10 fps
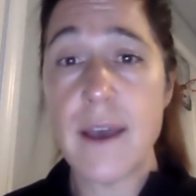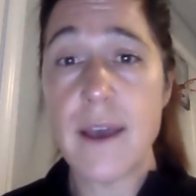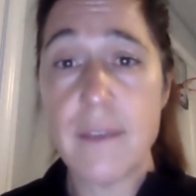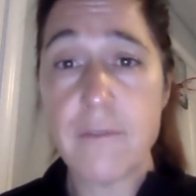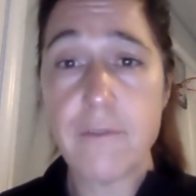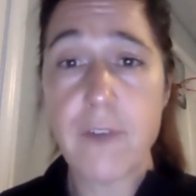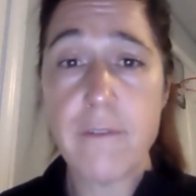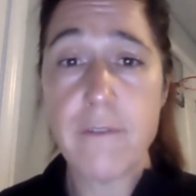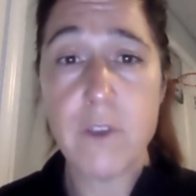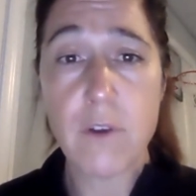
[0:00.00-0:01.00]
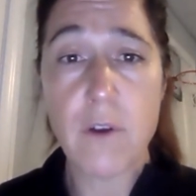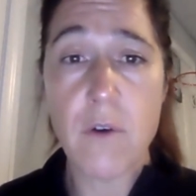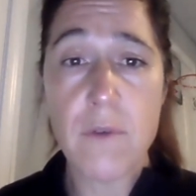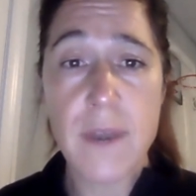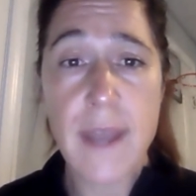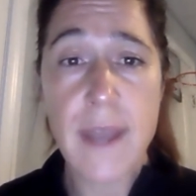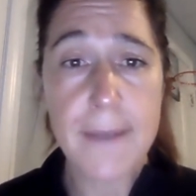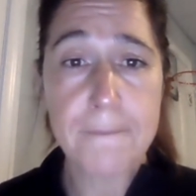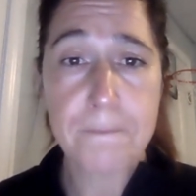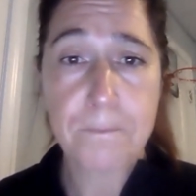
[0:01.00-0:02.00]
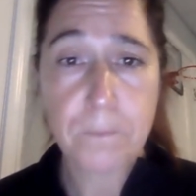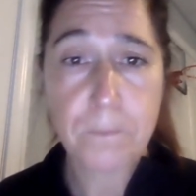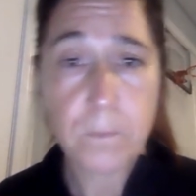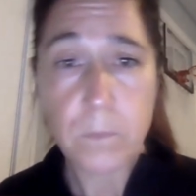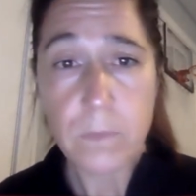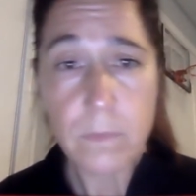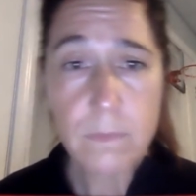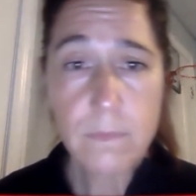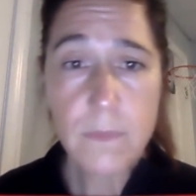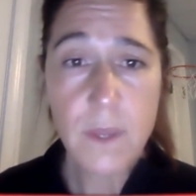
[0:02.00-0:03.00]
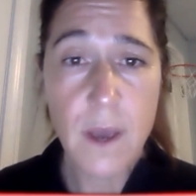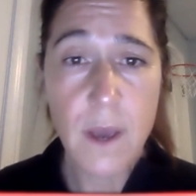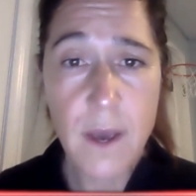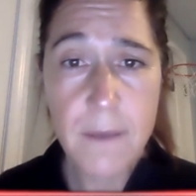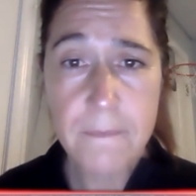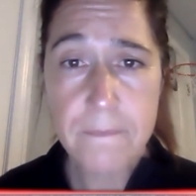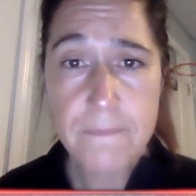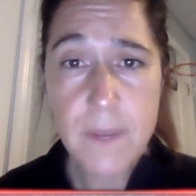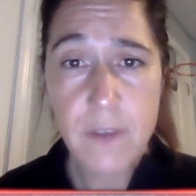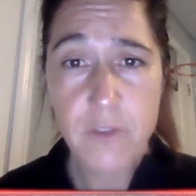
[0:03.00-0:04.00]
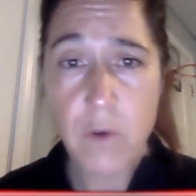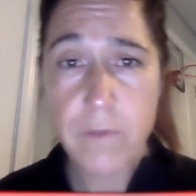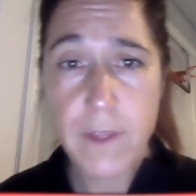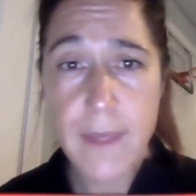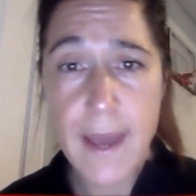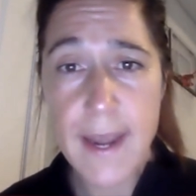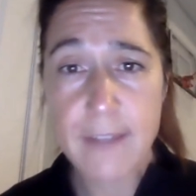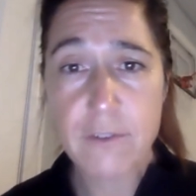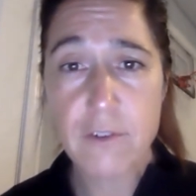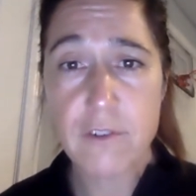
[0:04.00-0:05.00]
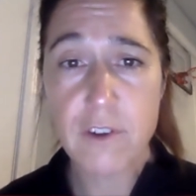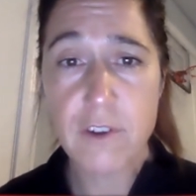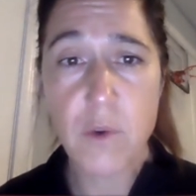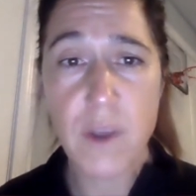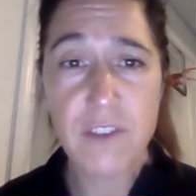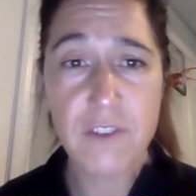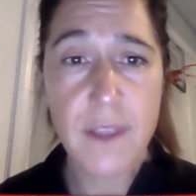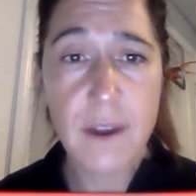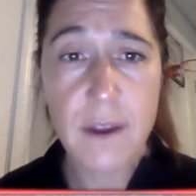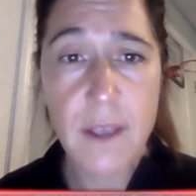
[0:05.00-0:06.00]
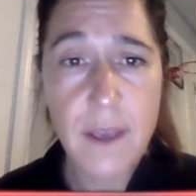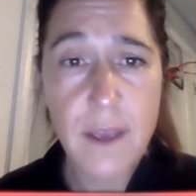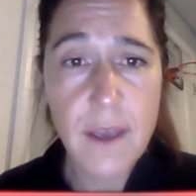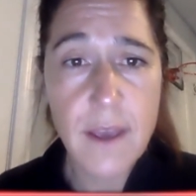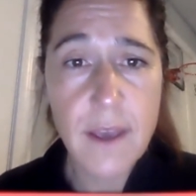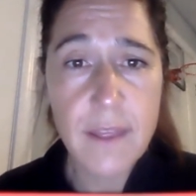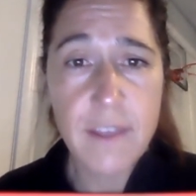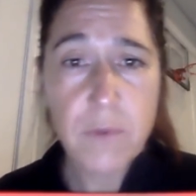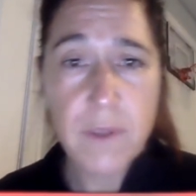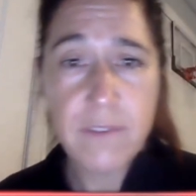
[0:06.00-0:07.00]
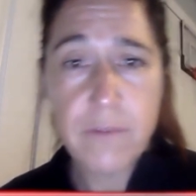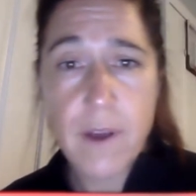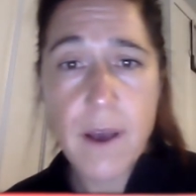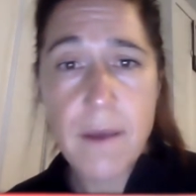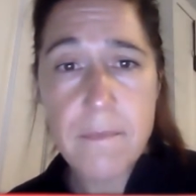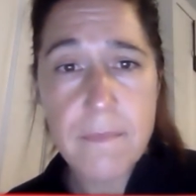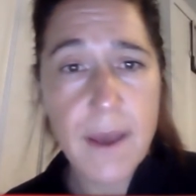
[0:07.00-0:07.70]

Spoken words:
in front of your own net. So hopefully that answered your question there. This one's from